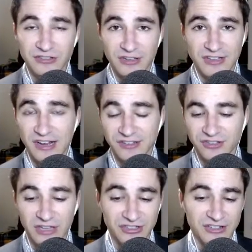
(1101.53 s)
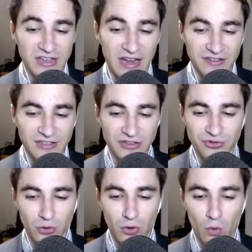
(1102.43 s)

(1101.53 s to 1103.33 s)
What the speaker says: such as the Ancestral,